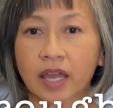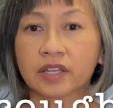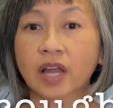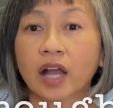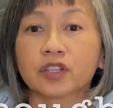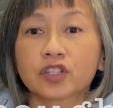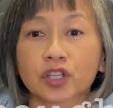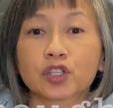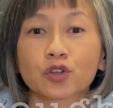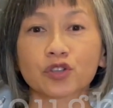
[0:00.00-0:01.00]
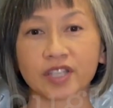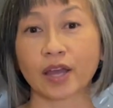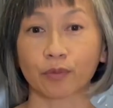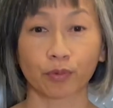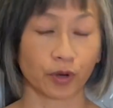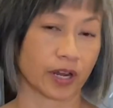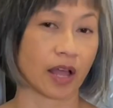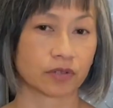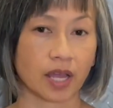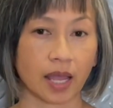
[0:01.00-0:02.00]
not just your set
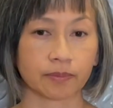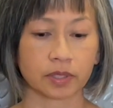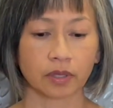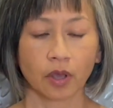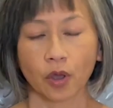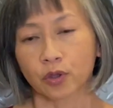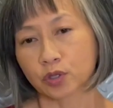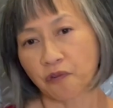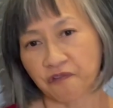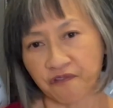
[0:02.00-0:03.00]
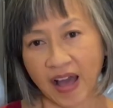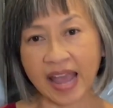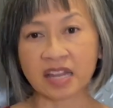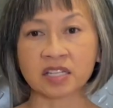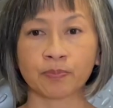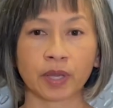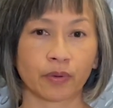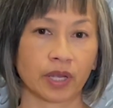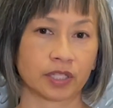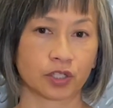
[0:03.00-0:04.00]
workout times. So find
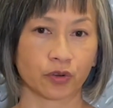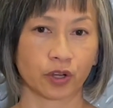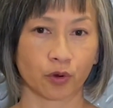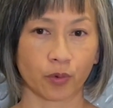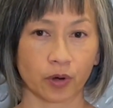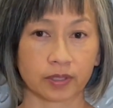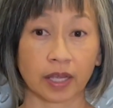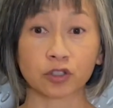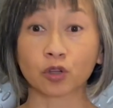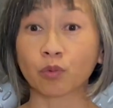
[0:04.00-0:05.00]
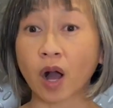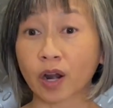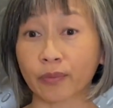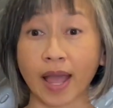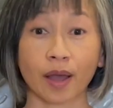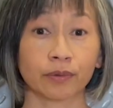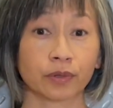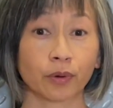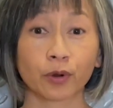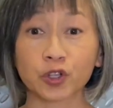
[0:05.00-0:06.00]
periods during your workday to walk
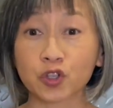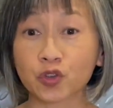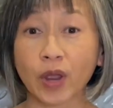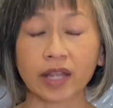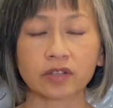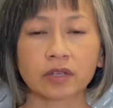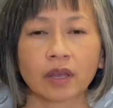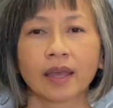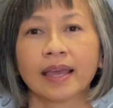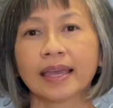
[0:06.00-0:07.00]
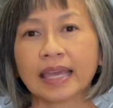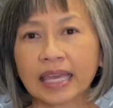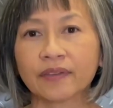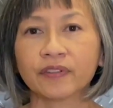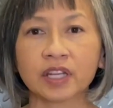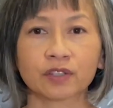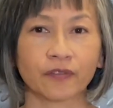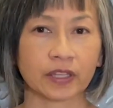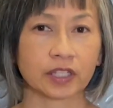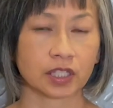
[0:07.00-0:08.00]
around or stretch, even
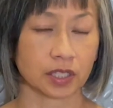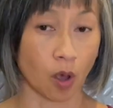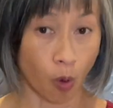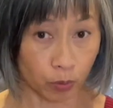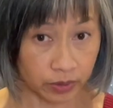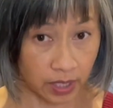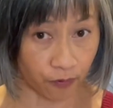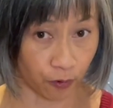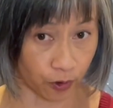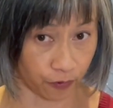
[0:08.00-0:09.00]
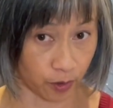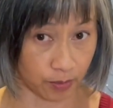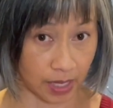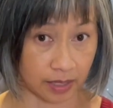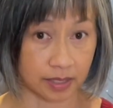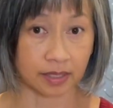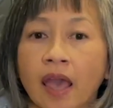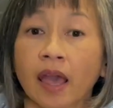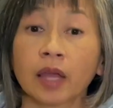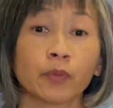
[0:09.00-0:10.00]
if it's only for a few minutes.
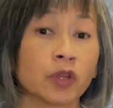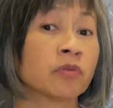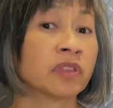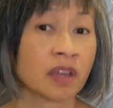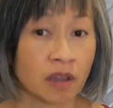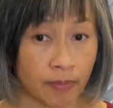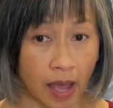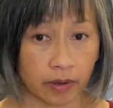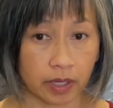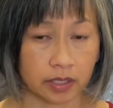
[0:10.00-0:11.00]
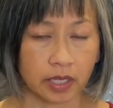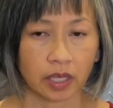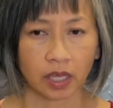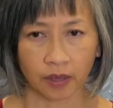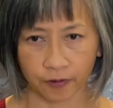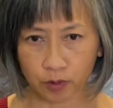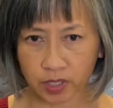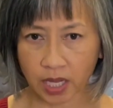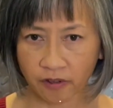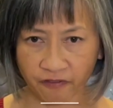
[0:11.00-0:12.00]
And when you think about it, if you
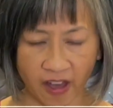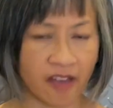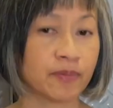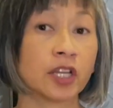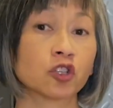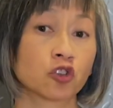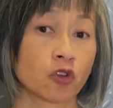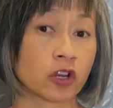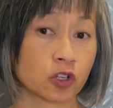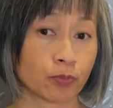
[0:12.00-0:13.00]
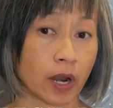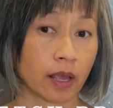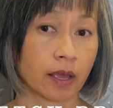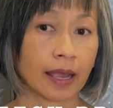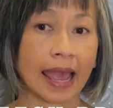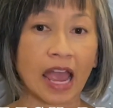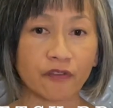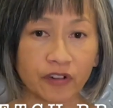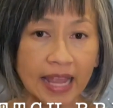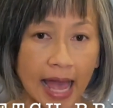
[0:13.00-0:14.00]
take a 5-minute stretch break
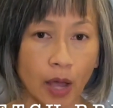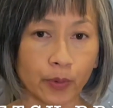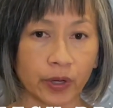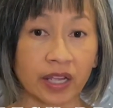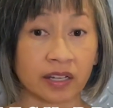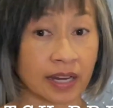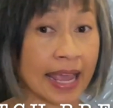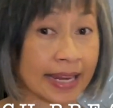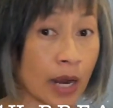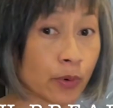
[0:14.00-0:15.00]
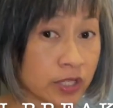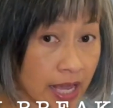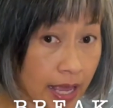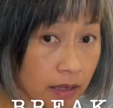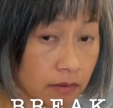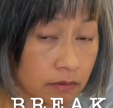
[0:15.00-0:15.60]
every hour in an 8-hour day,